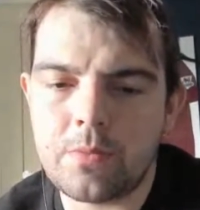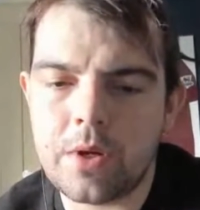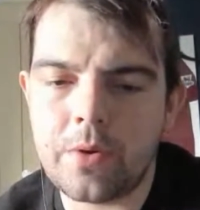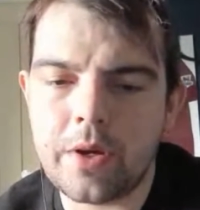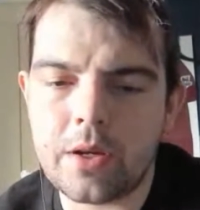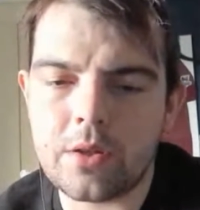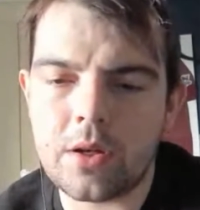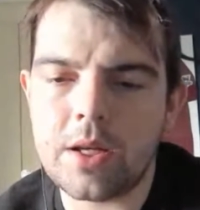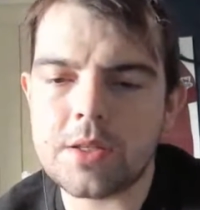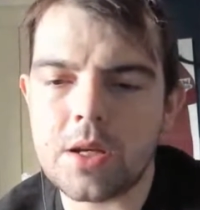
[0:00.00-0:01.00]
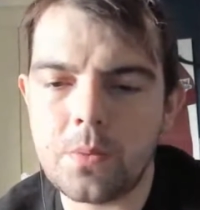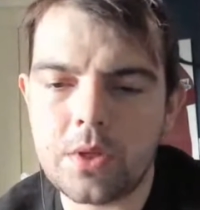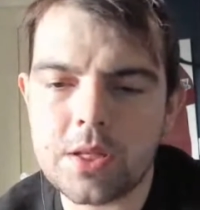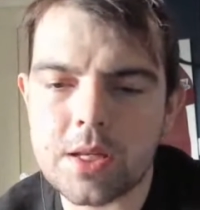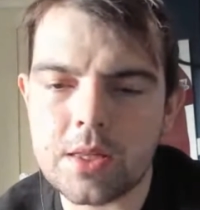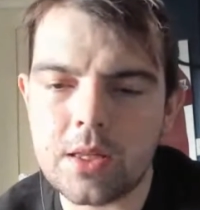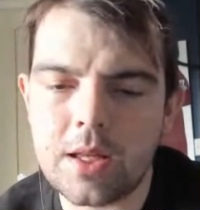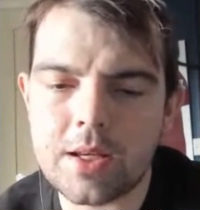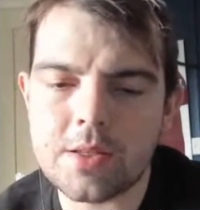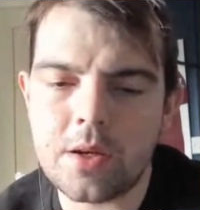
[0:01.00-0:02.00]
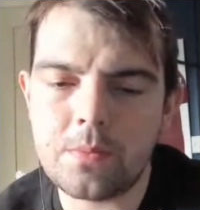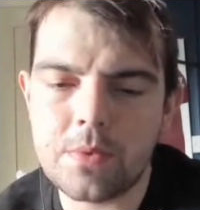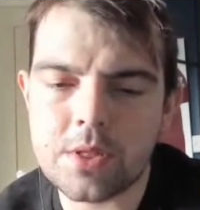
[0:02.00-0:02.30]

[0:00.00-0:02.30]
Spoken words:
Where are we at on the likes? Come on, let's get the likes up.